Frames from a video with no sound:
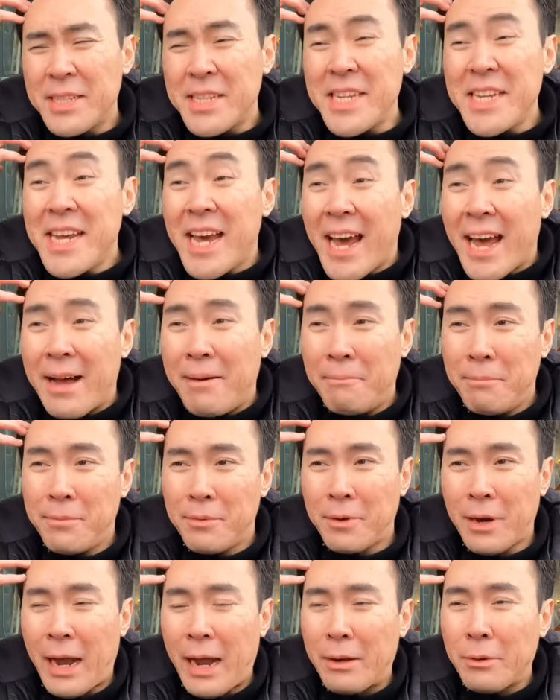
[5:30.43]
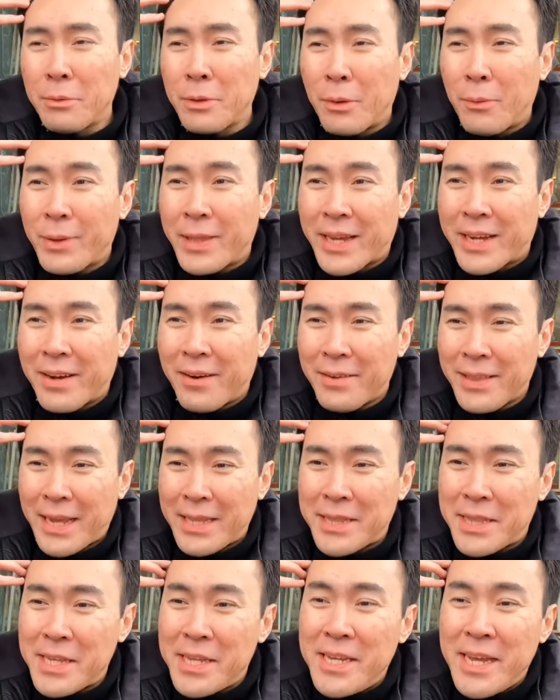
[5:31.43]
DM. I don't know what they call
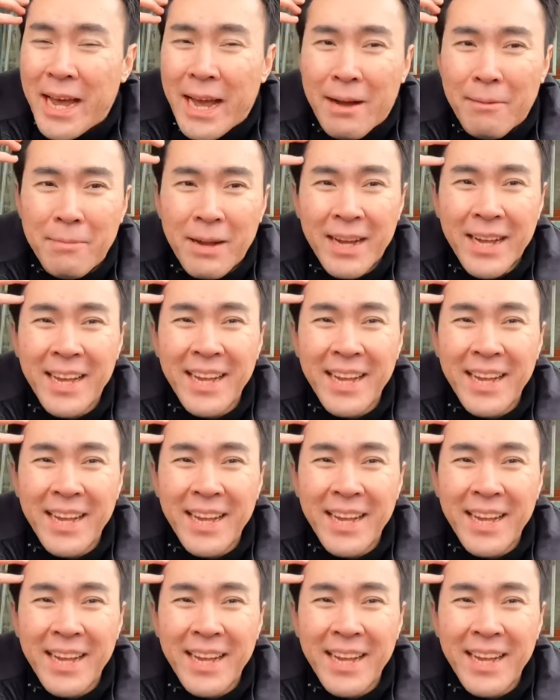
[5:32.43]
that. DM.